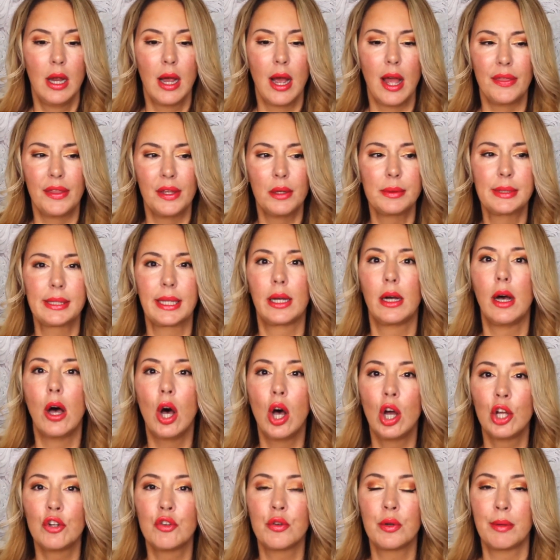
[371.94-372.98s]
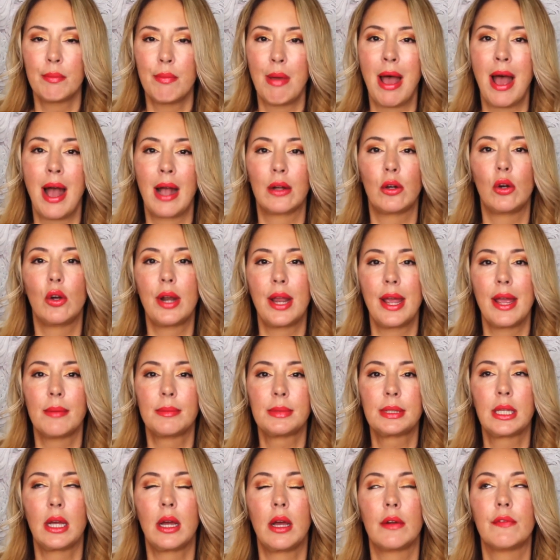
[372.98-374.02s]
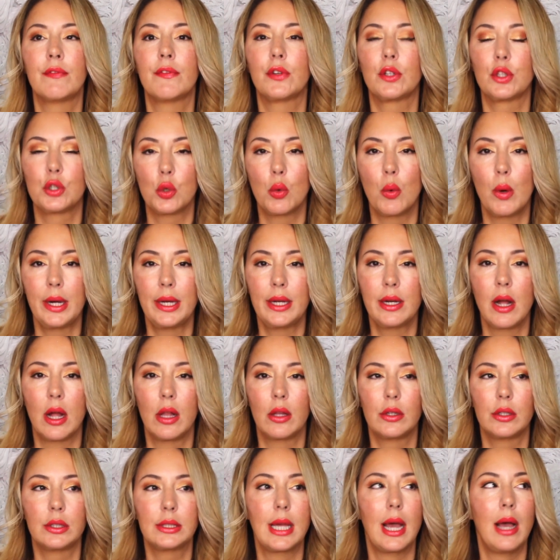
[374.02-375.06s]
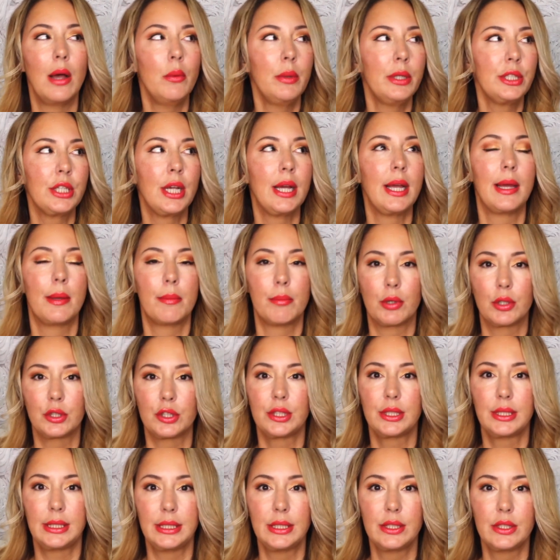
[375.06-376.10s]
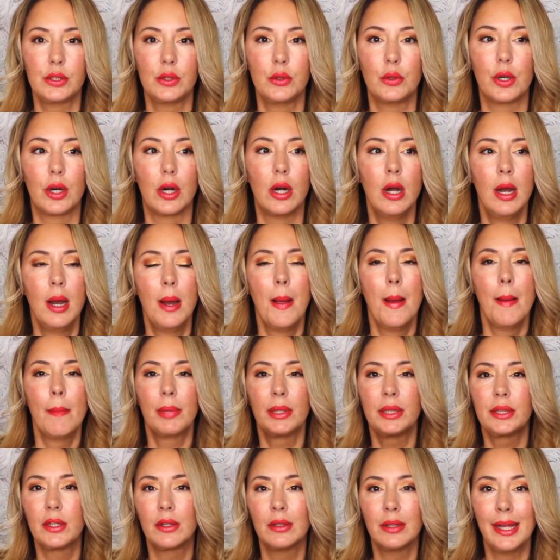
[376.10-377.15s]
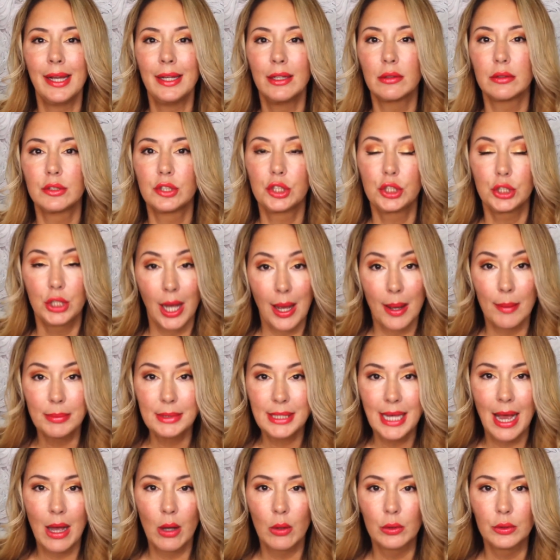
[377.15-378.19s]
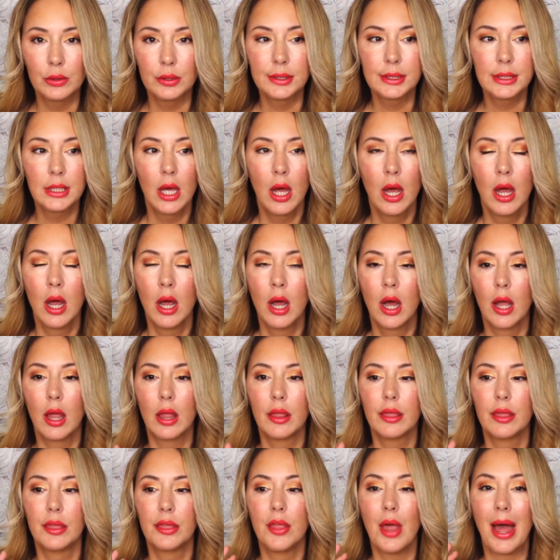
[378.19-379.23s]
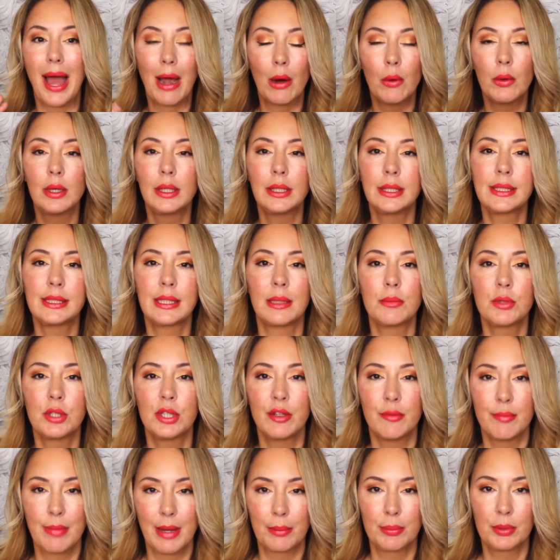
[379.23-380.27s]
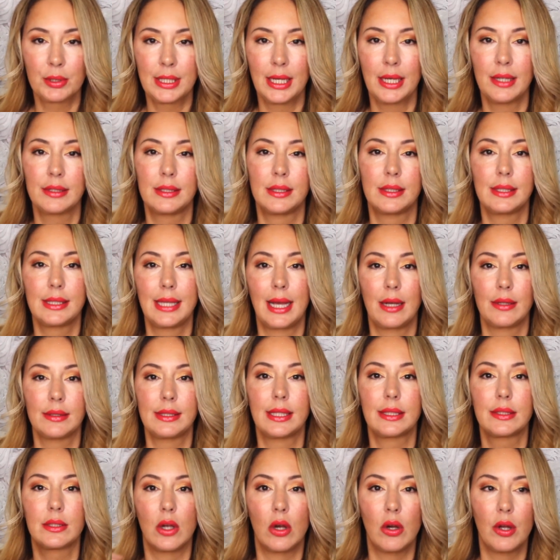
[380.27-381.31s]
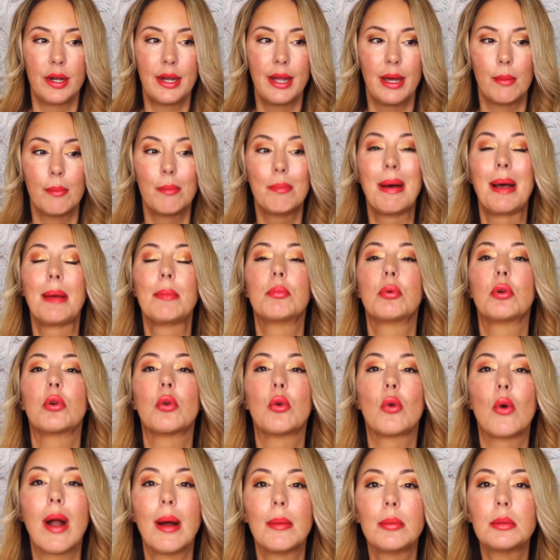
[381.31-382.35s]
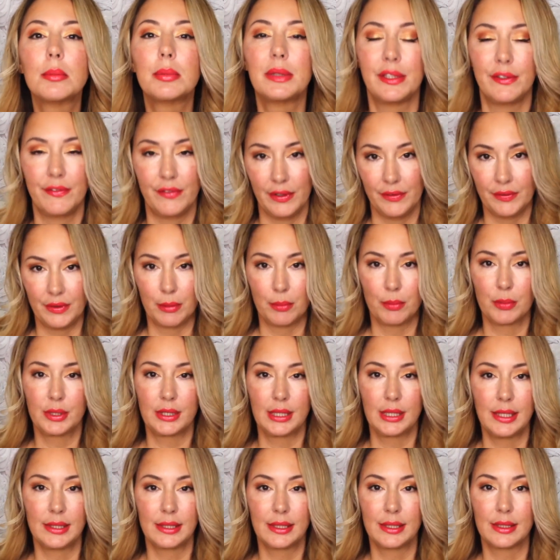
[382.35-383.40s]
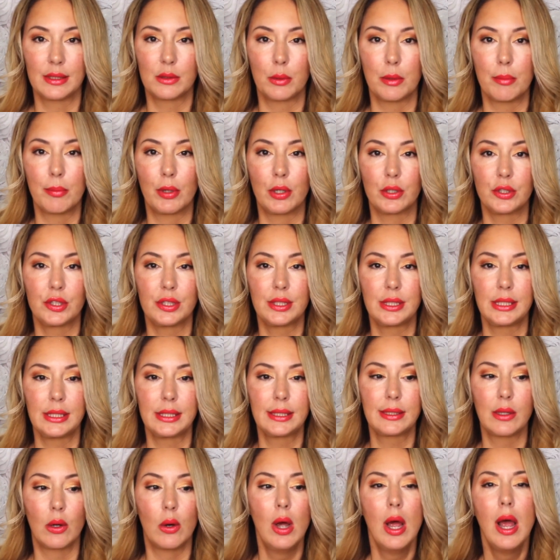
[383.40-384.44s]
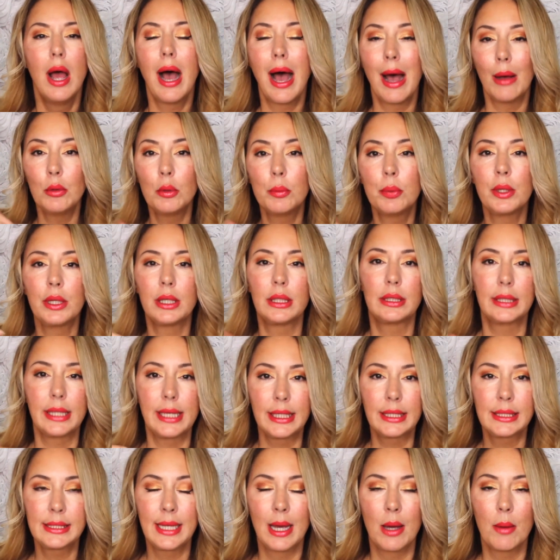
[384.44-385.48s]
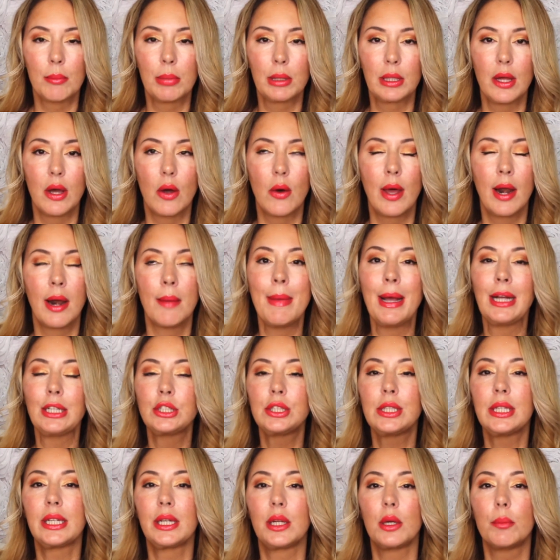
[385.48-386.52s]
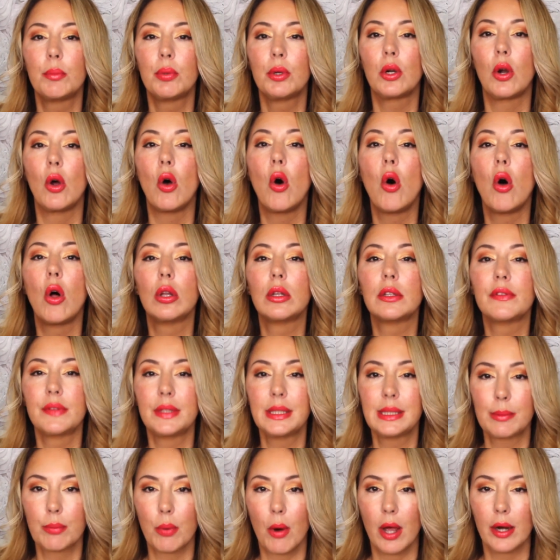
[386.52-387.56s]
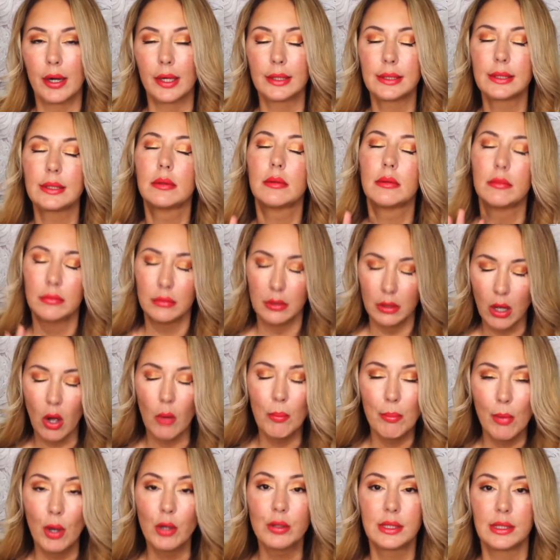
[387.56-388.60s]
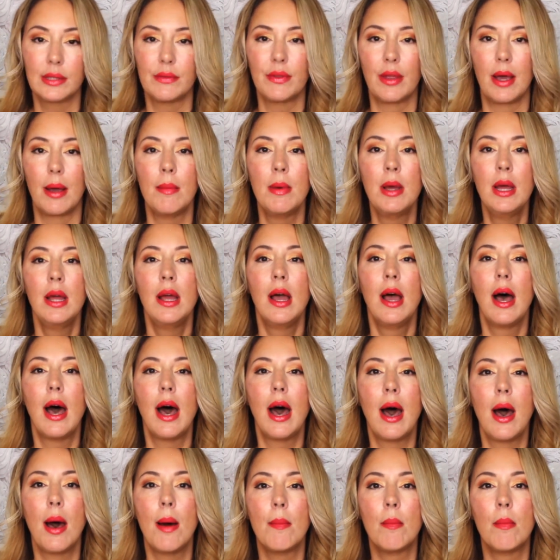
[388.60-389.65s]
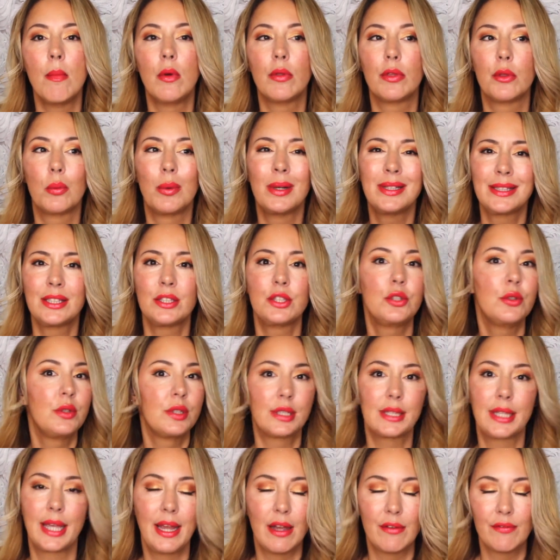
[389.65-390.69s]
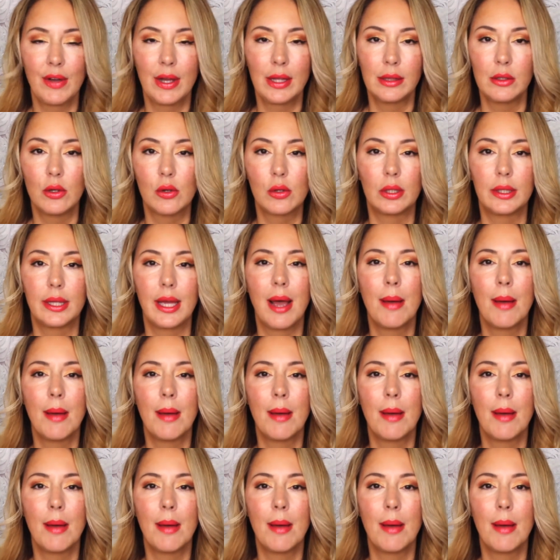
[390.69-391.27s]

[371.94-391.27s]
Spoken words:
I think it was like 100 pack on Amazon for $20. I wish I had purchased these sooner, but they're like shop towels. Our consumption of paper towels in this house has gone down by probably 50% since we purchased these. So I will put a link down below, and I'm actually going to put all of these products, most of them, the ones that you just can't find locally.